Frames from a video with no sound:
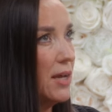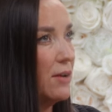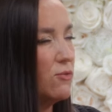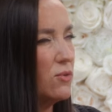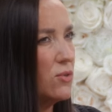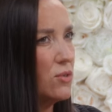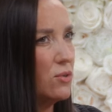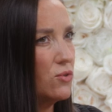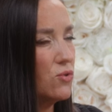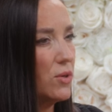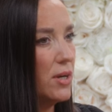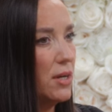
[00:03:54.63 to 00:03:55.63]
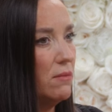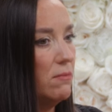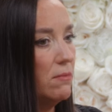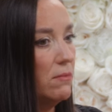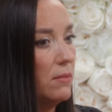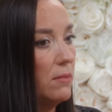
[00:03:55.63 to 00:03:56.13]
after the surgery,
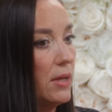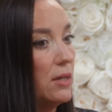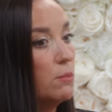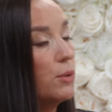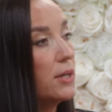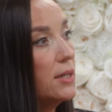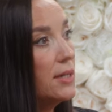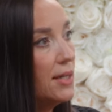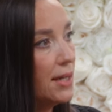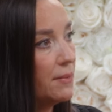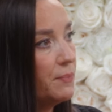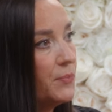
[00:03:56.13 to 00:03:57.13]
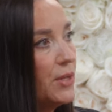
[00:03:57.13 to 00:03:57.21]
end up pregnant again.